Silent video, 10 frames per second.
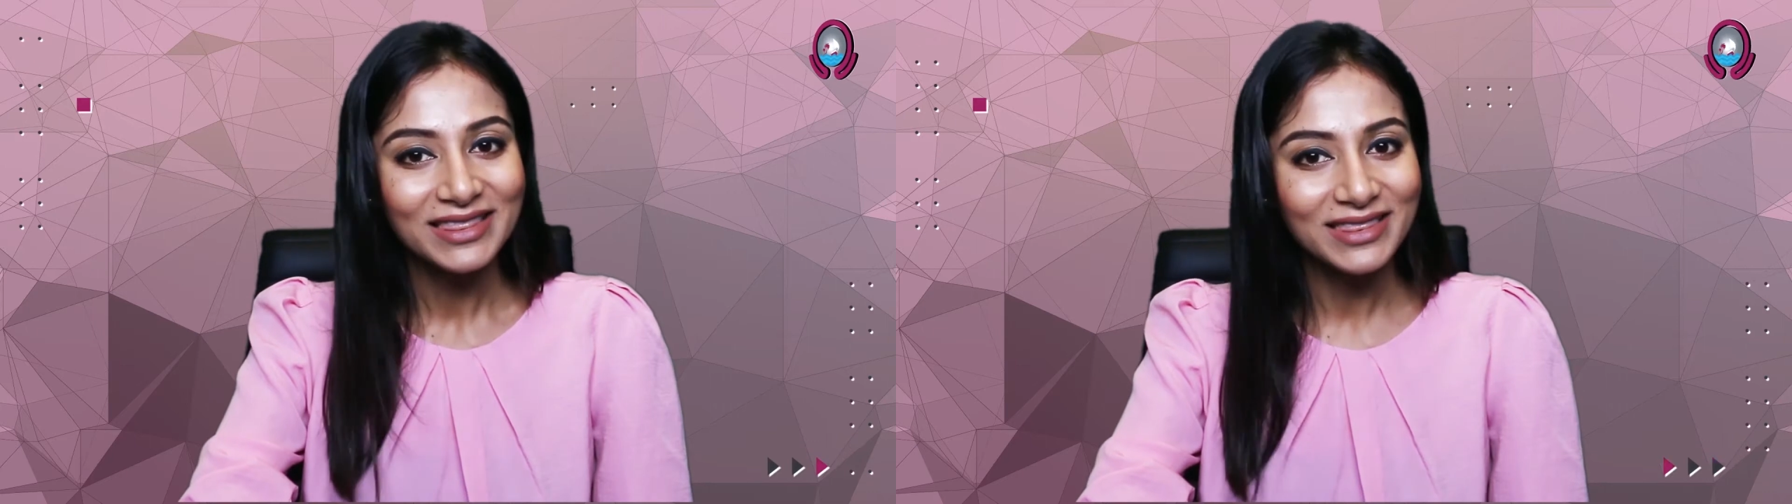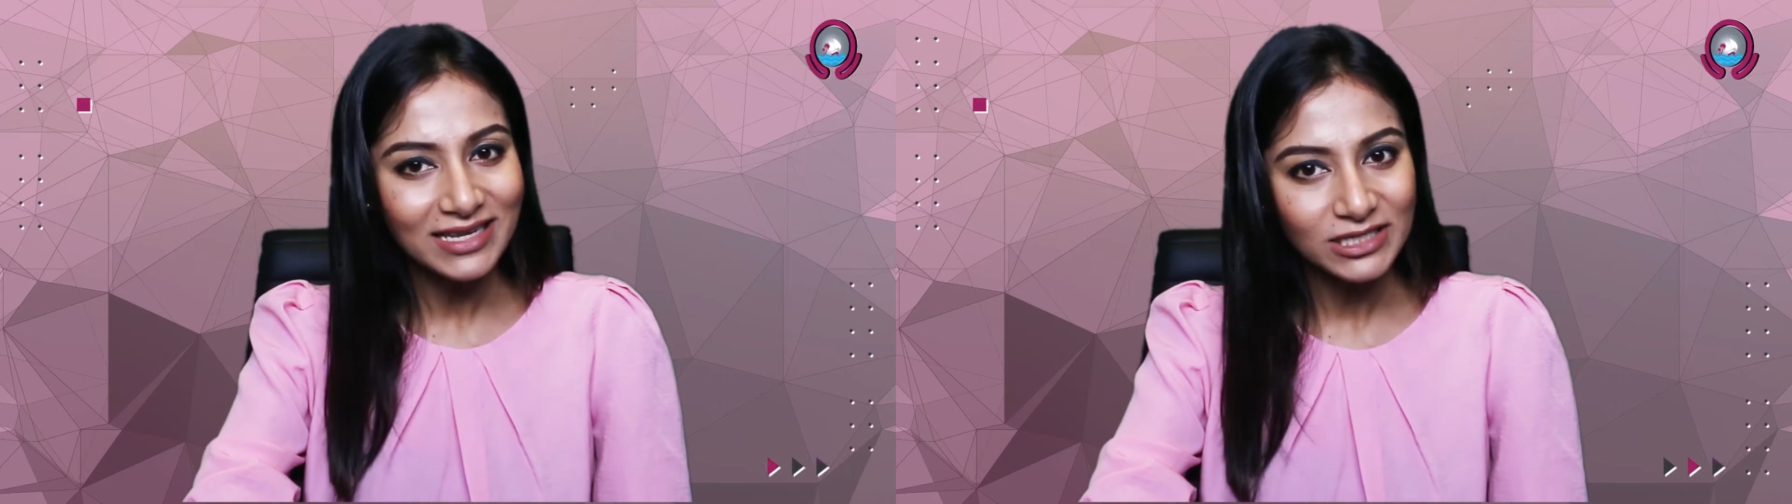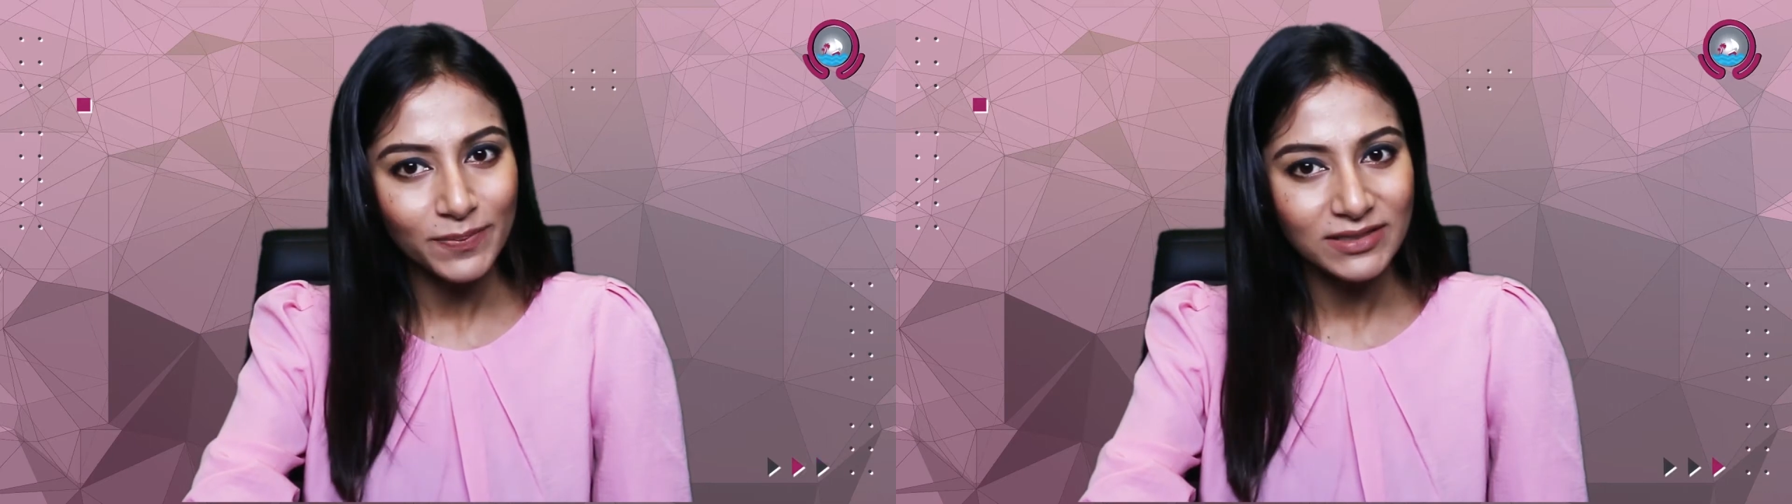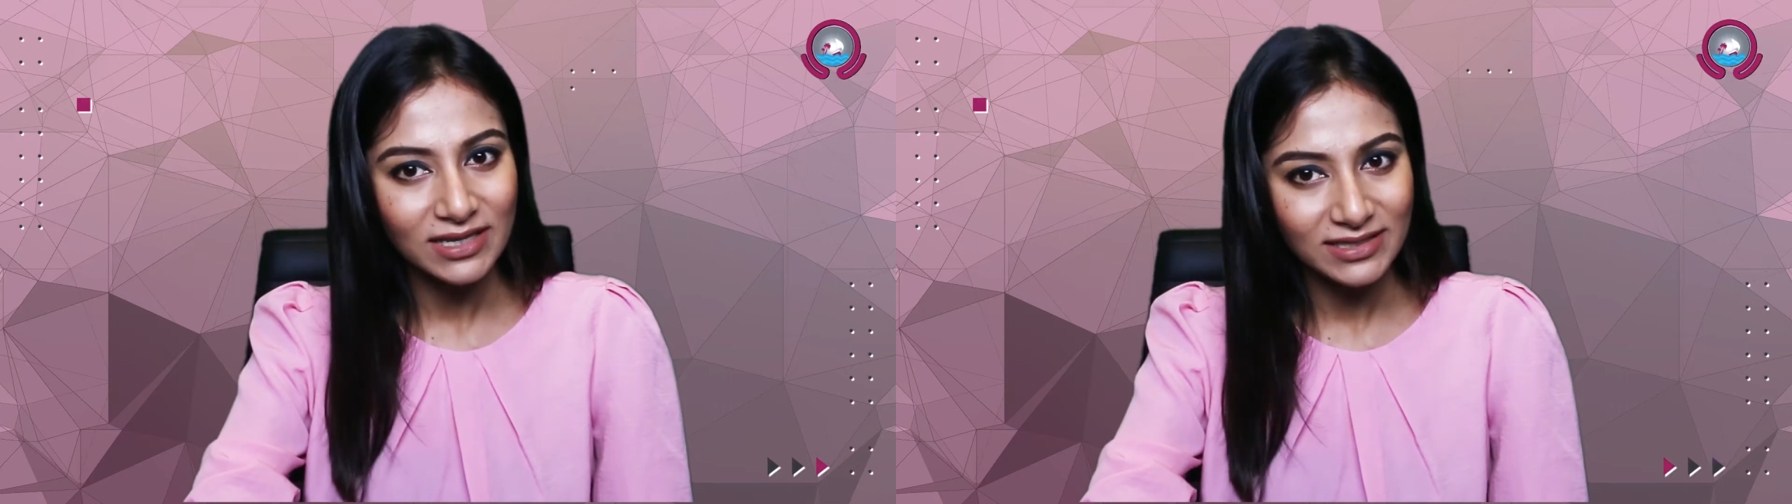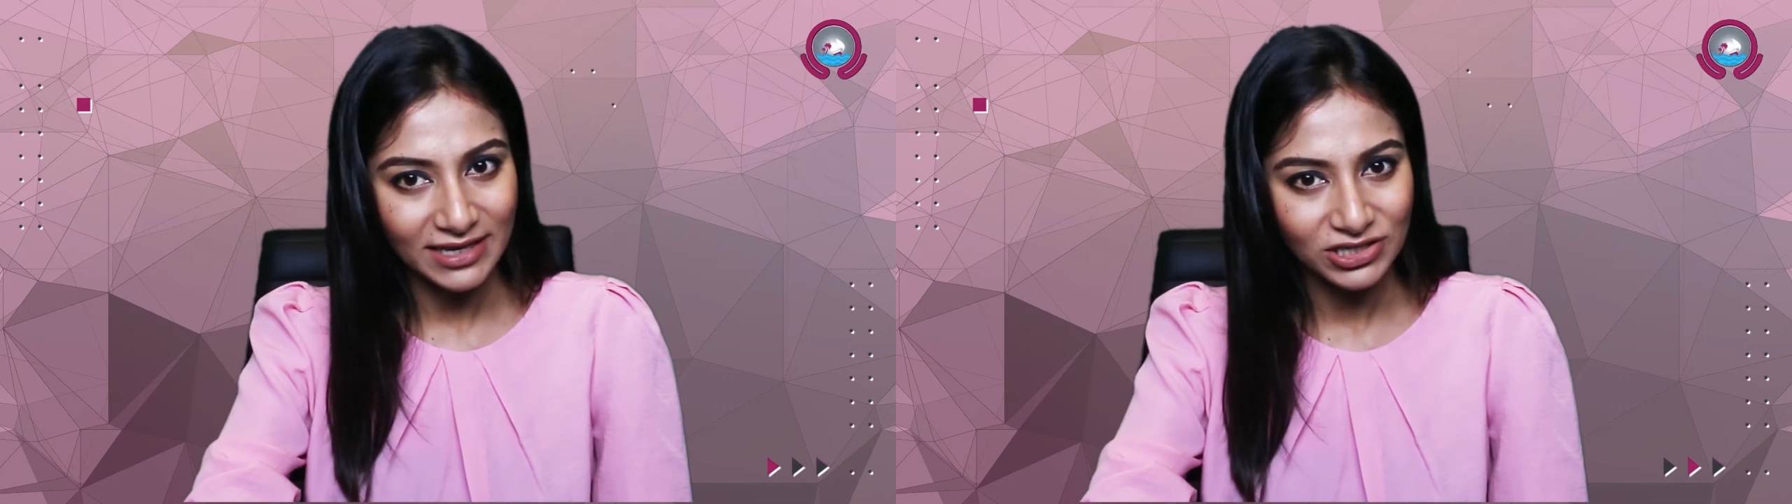This
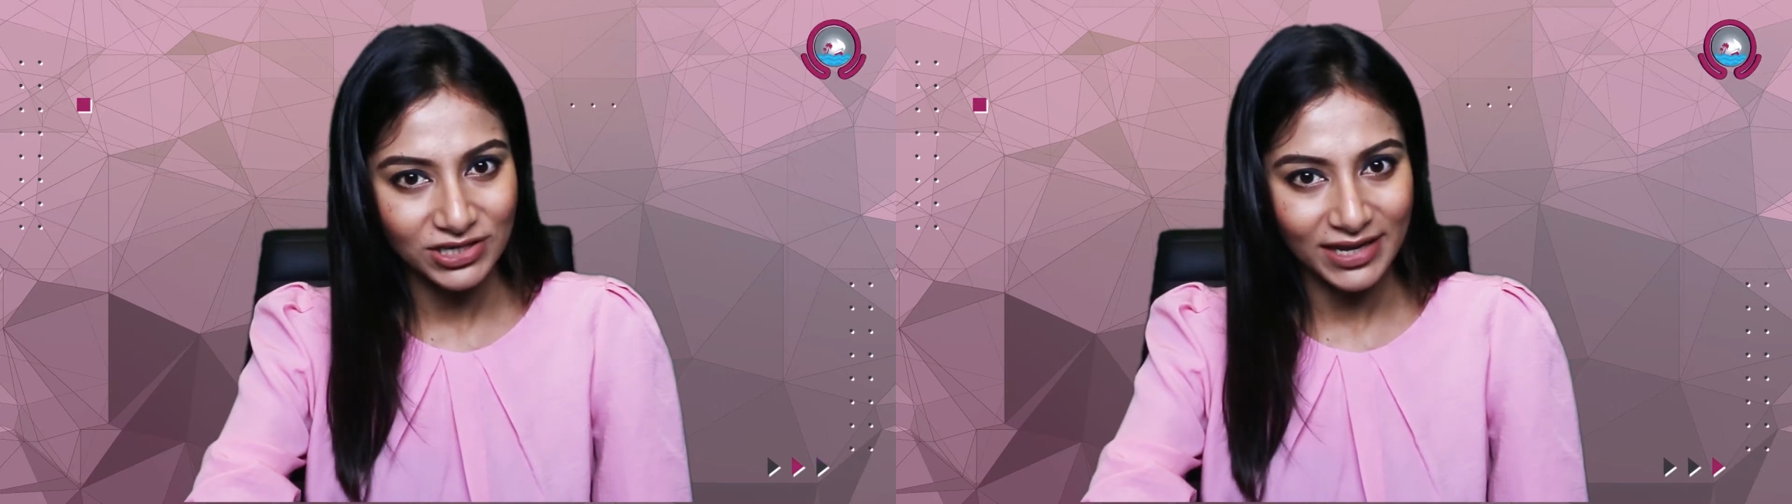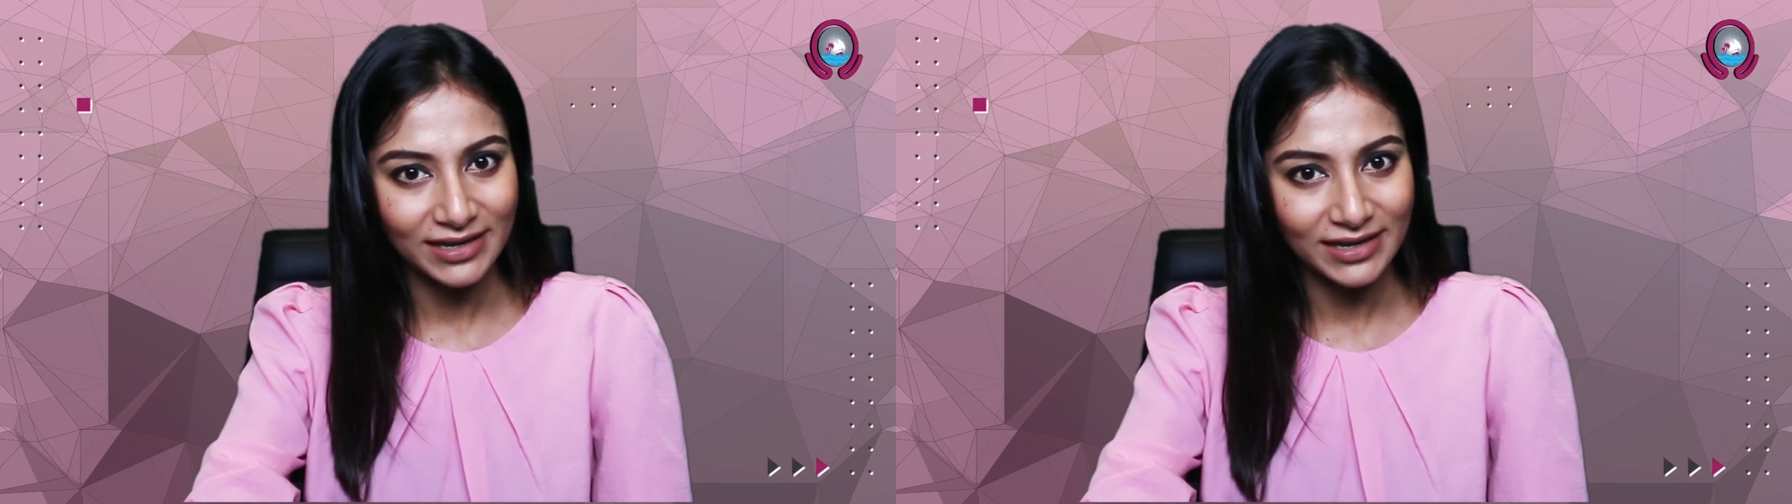business entity